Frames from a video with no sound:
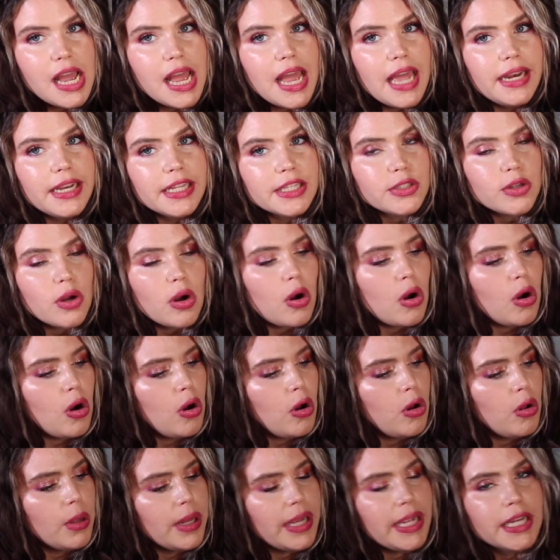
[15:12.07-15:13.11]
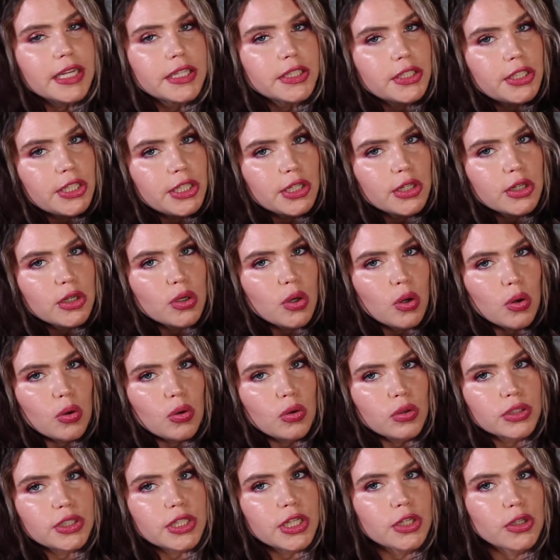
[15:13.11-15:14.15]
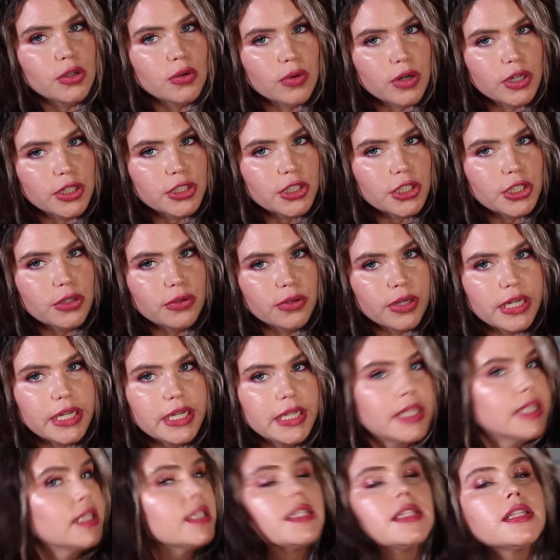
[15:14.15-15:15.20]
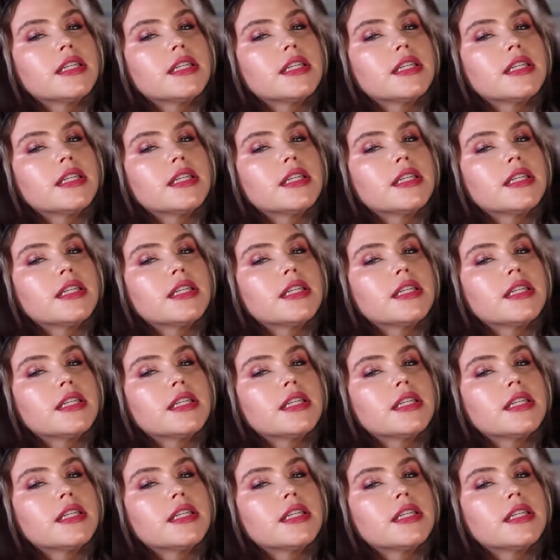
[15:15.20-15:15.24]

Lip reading: And it's all antique golds and grungy greens.